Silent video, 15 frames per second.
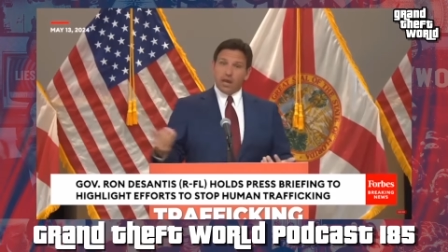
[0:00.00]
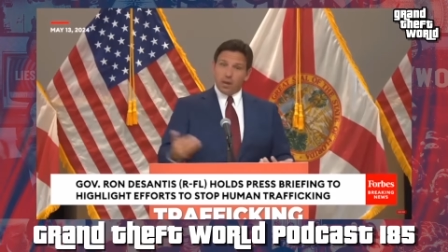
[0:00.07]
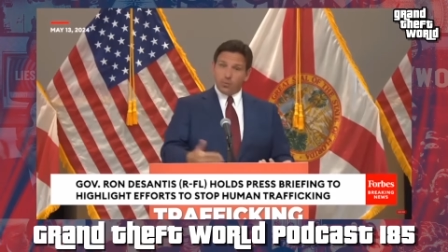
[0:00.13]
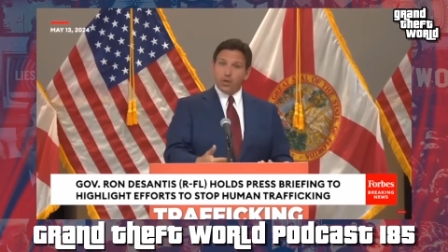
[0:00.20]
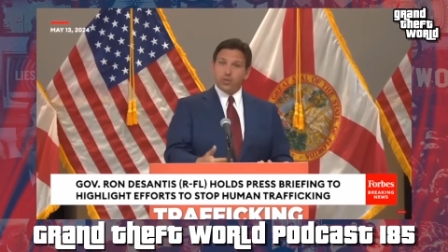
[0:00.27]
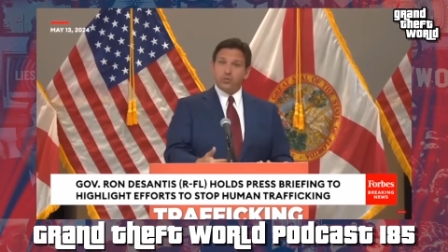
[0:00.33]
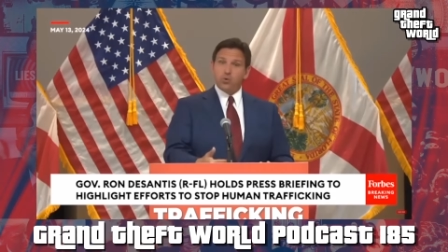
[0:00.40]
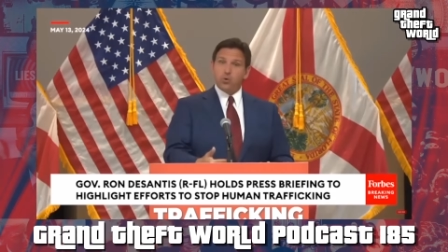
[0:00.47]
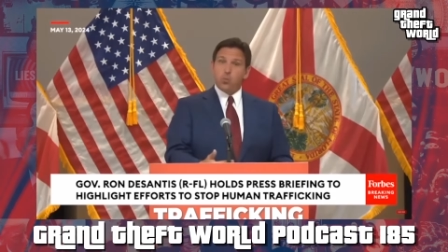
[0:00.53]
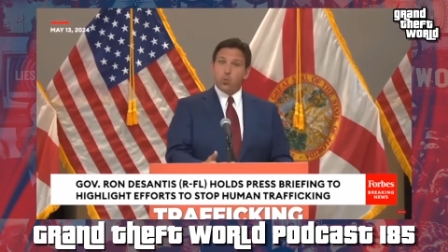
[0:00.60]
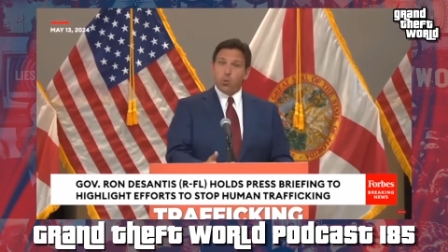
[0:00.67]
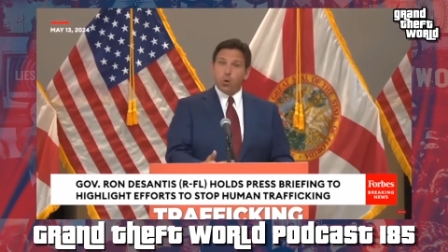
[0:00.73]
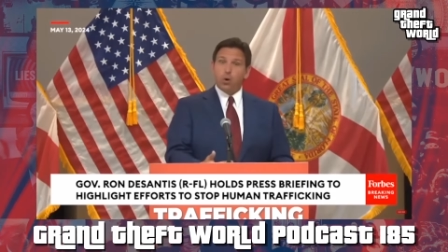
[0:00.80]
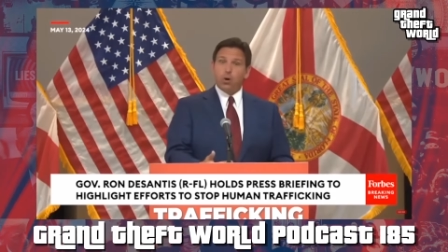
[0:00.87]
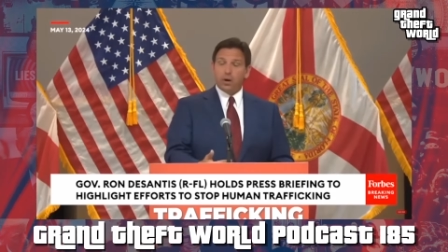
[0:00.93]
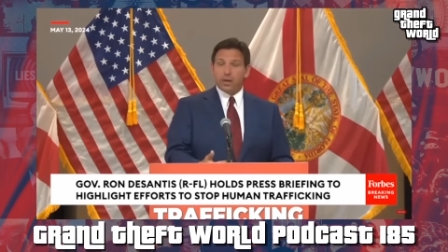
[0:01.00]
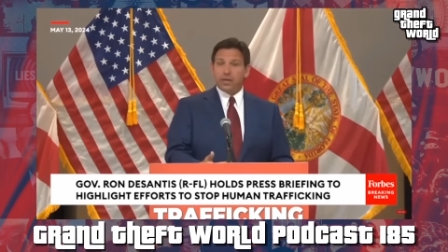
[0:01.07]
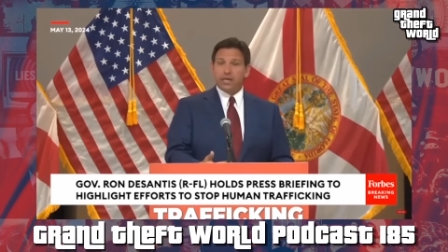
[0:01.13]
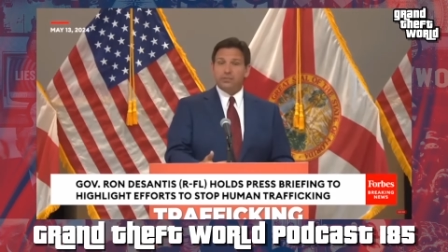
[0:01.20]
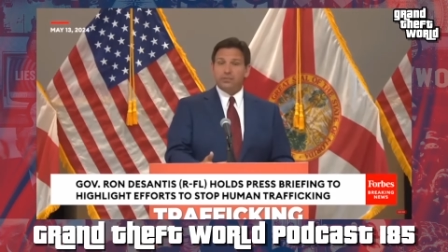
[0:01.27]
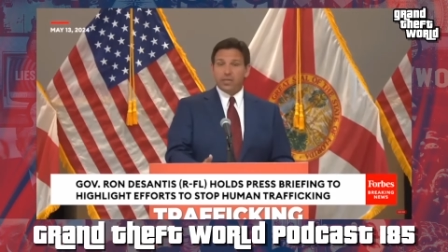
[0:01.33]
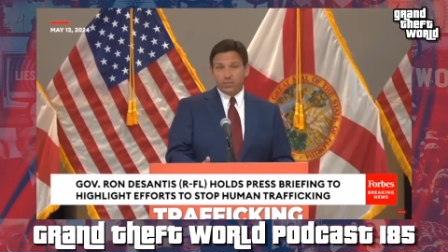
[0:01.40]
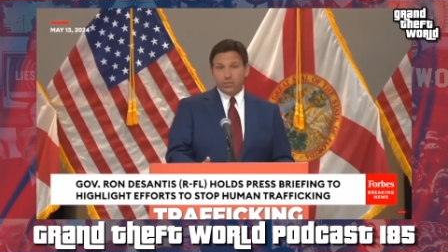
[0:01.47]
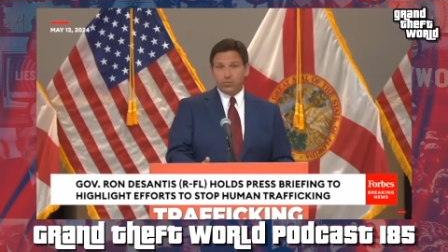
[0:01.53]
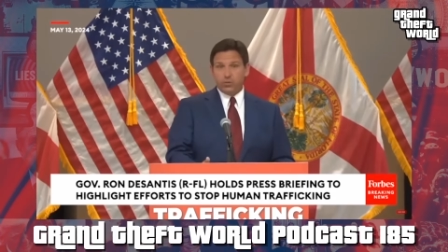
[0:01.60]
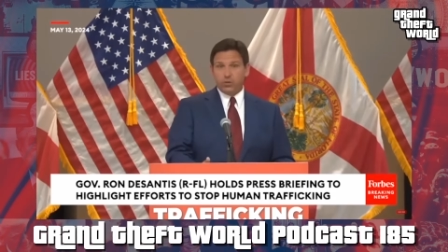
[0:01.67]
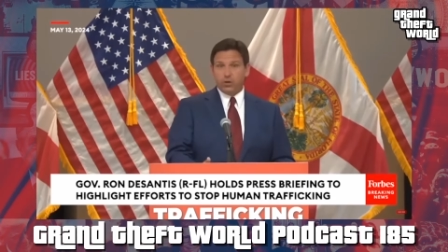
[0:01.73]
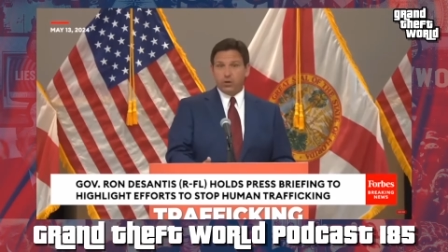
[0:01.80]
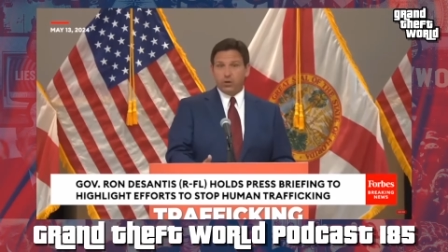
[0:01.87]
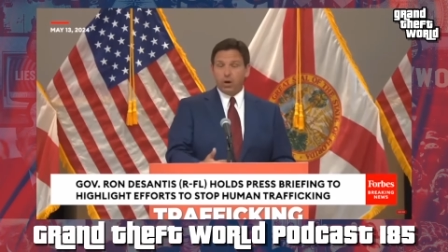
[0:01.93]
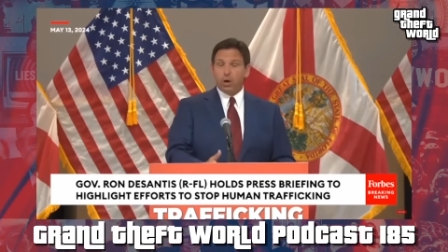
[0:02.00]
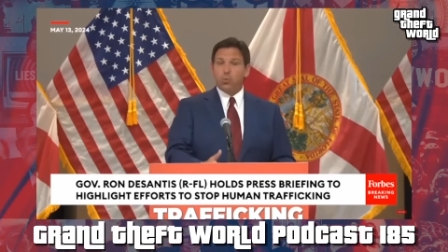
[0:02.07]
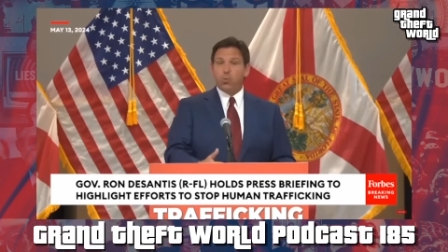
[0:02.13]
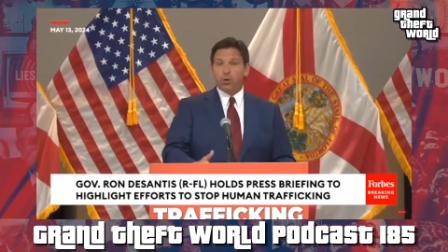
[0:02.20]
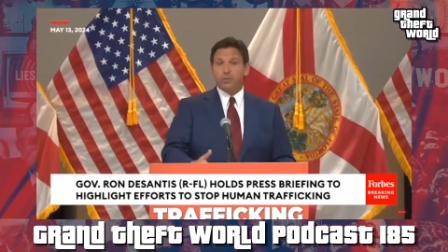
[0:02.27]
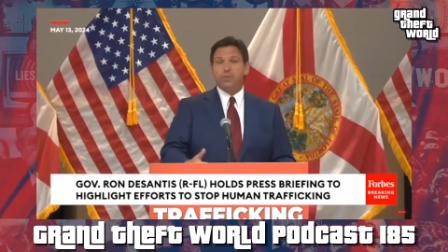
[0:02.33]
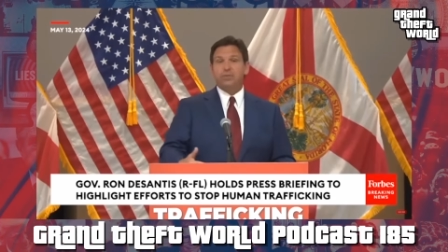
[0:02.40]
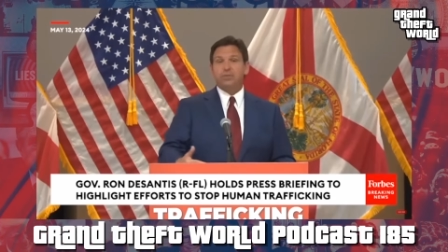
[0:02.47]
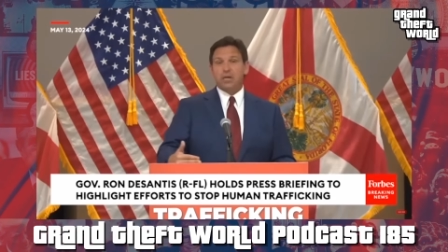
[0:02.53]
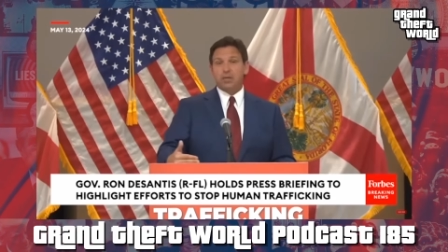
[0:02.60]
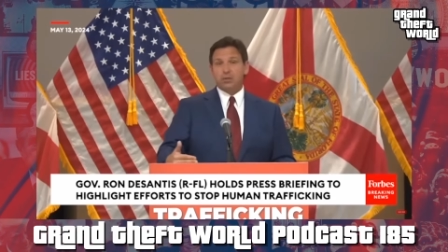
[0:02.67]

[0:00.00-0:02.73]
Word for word: it and went to war against Israel, a war that they